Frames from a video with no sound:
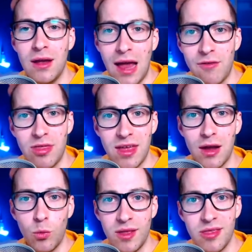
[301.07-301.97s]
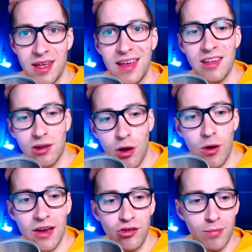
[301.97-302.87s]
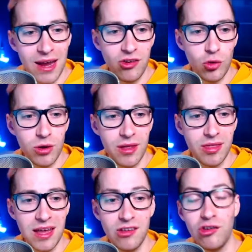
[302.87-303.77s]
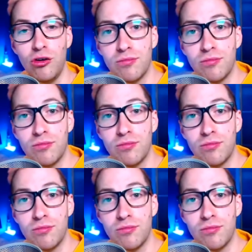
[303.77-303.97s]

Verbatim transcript: everything with this as long as you make sure that these two